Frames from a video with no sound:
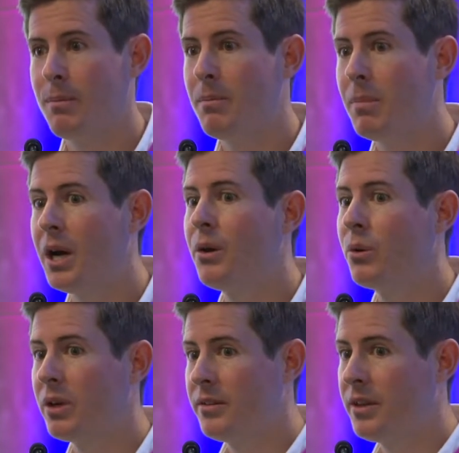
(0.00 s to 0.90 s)
by
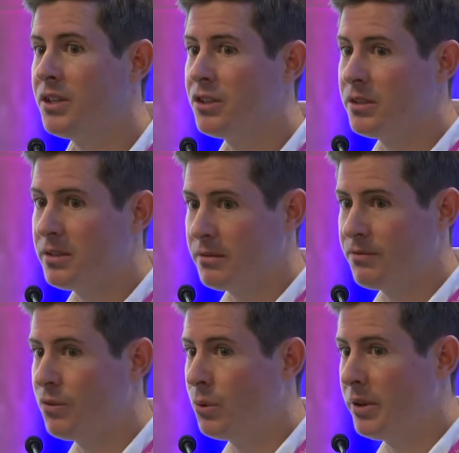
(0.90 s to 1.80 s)
organizations
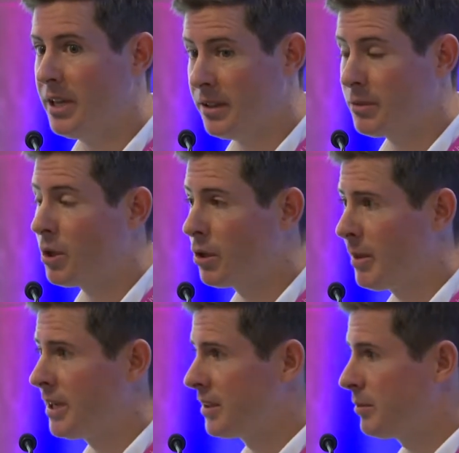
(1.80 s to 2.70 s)
in this
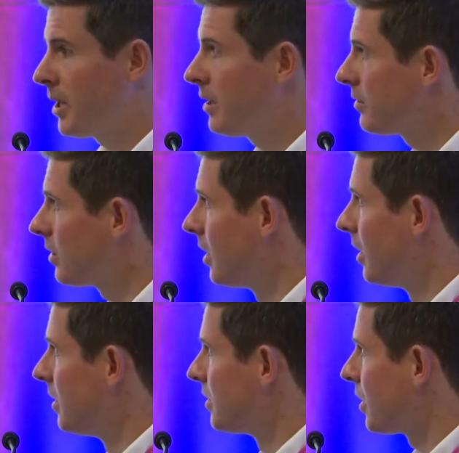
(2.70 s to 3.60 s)
programmatic space.
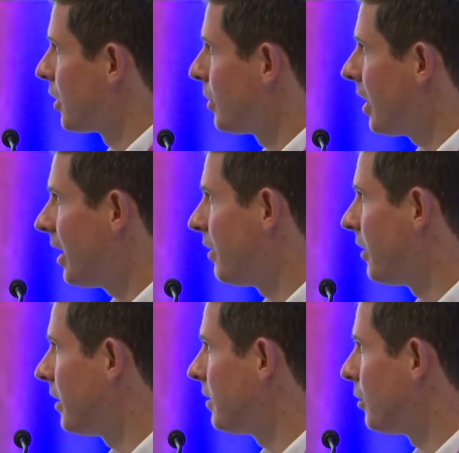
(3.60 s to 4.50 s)
So I
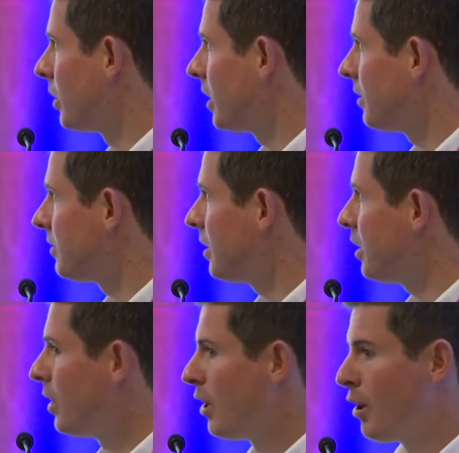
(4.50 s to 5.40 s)
think that we're going to
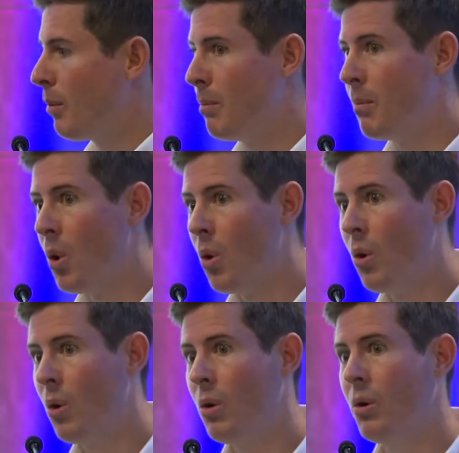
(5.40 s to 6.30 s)
see
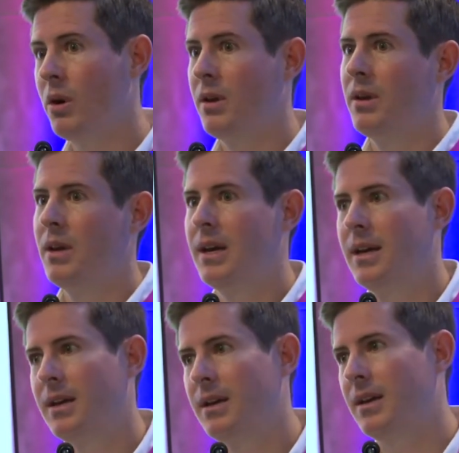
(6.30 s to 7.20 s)
more
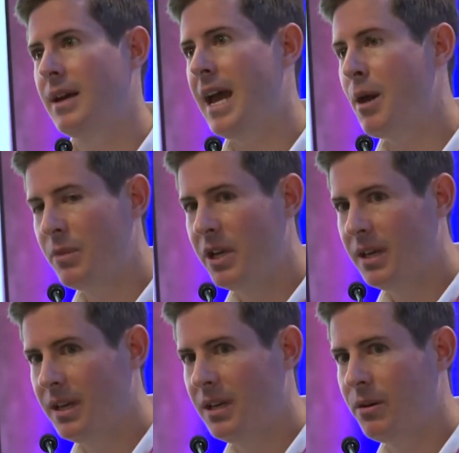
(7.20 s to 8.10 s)
happening
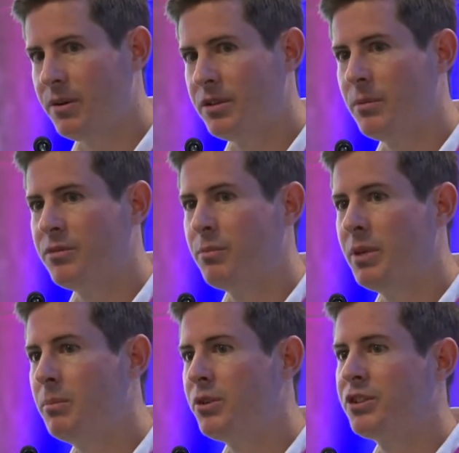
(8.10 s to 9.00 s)
here in terms of
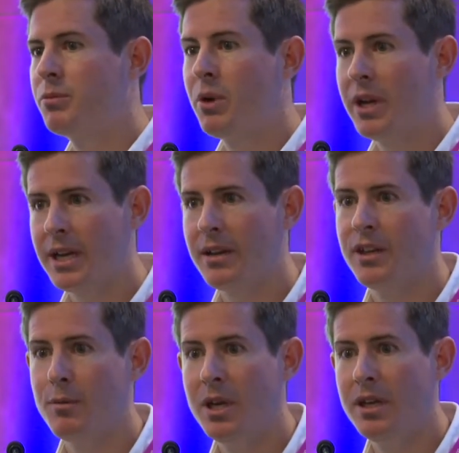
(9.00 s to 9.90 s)
people spreading out
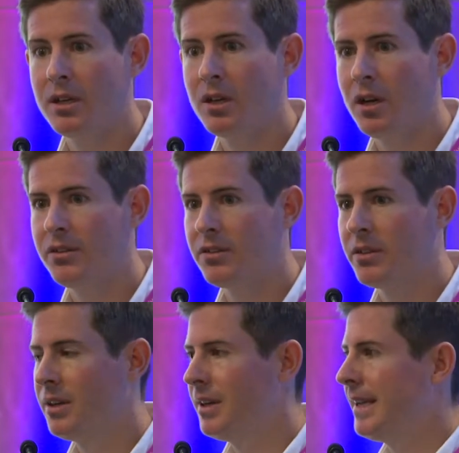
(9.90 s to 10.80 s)
their media cost.
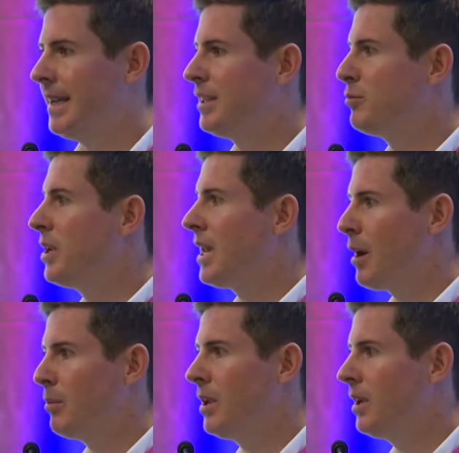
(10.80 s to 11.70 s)
It's been
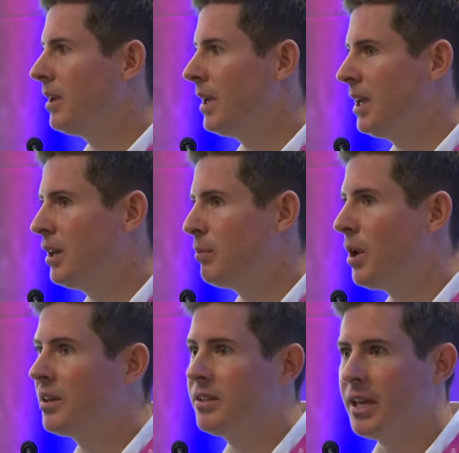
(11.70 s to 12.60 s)
happening in
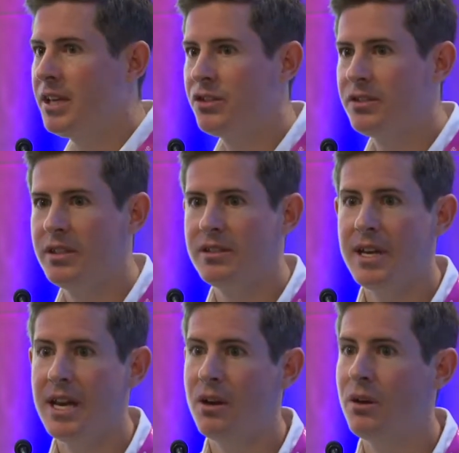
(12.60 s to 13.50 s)
marketing agencies
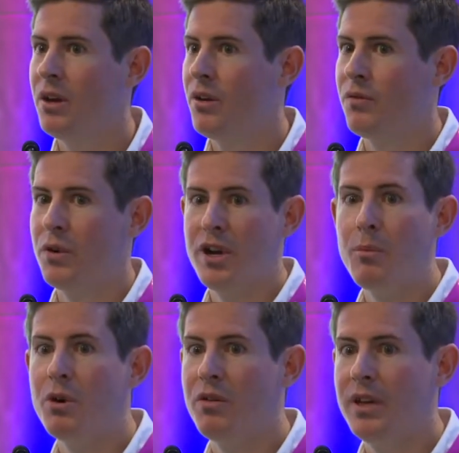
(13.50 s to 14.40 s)
now for a
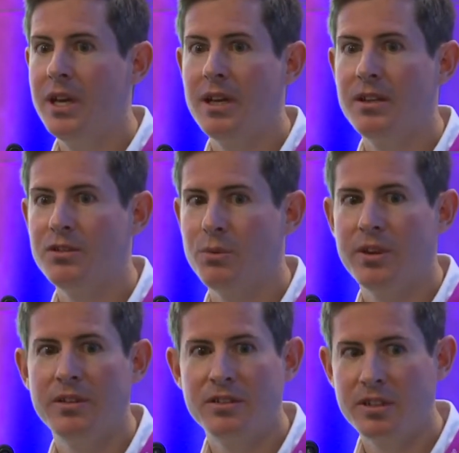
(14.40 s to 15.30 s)
number of years where
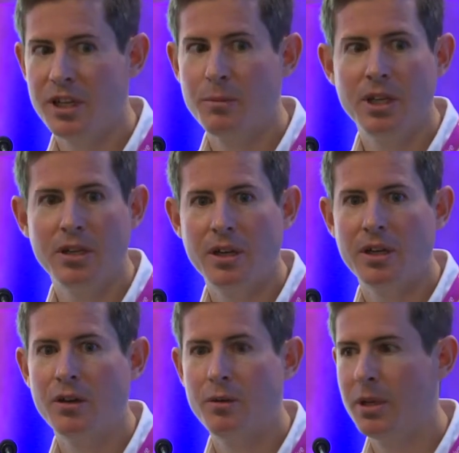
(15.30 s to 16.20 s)
this has kind of been going
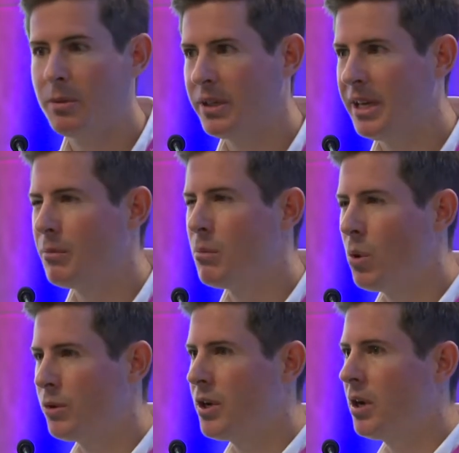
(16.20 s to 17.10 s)
on and people getting
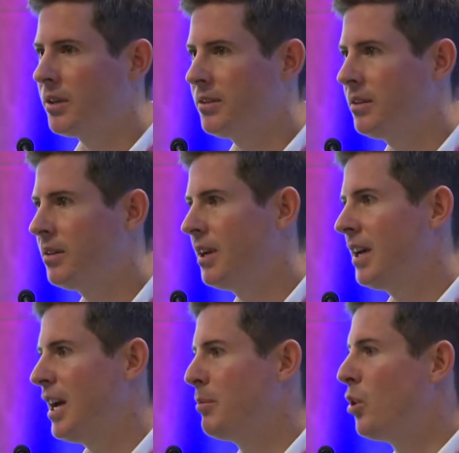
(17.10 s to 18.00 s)
more targeted
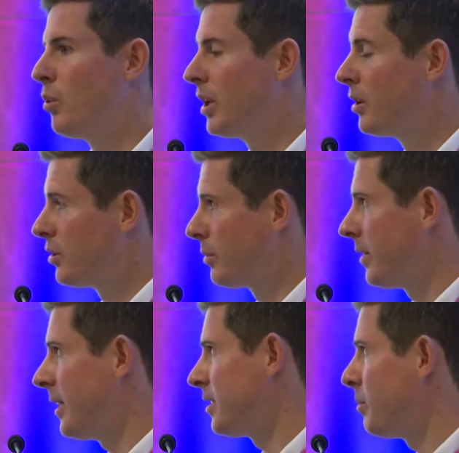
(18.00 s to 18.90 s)
and more rigorous
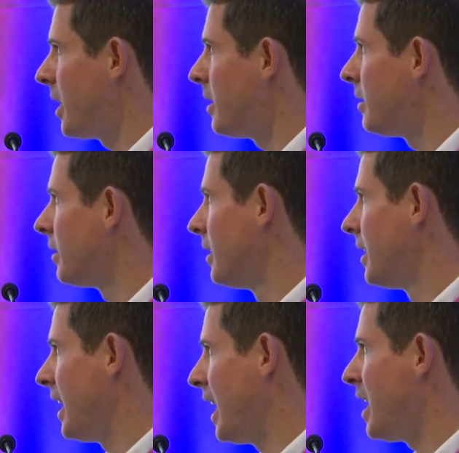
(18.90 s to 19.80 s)
with their spend
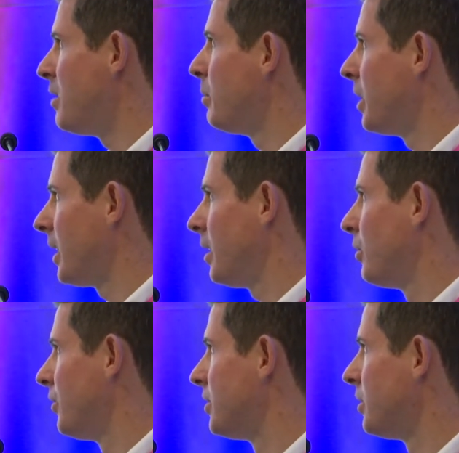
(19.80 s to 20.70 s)
and being
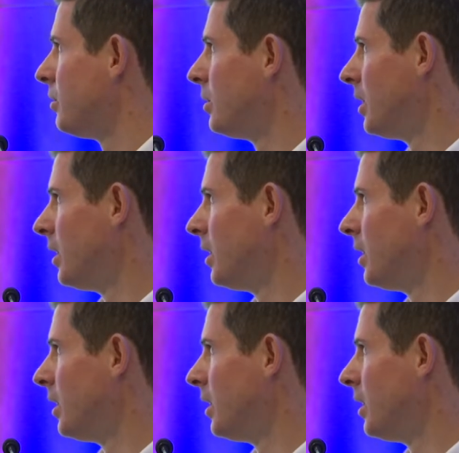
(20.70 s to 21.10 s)
able to,